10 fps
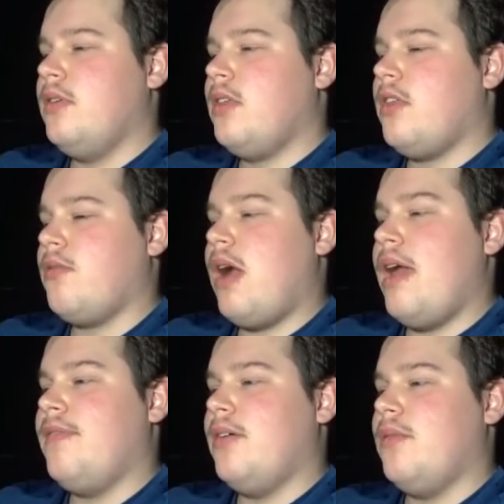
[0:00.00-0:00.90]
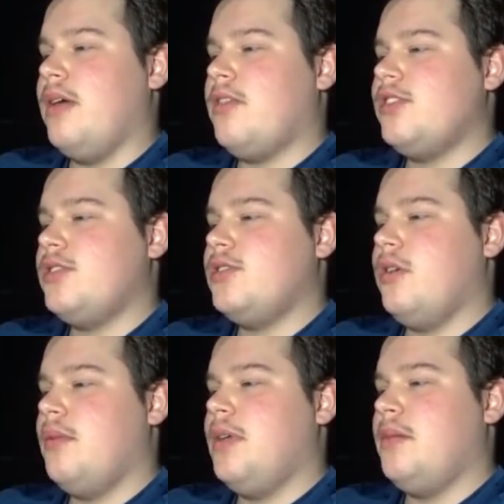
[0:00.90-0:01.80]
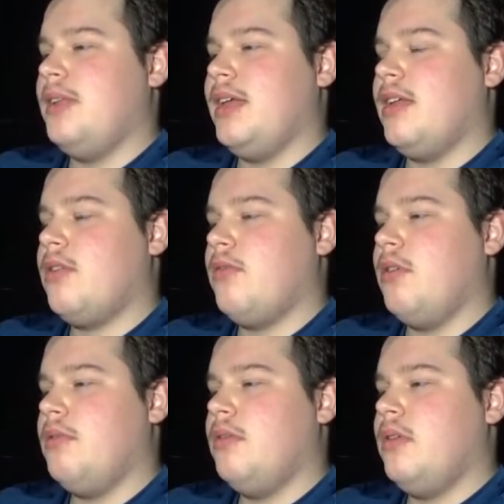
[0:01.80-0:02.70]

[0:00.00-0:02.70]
thriving with just so I'd be able to get through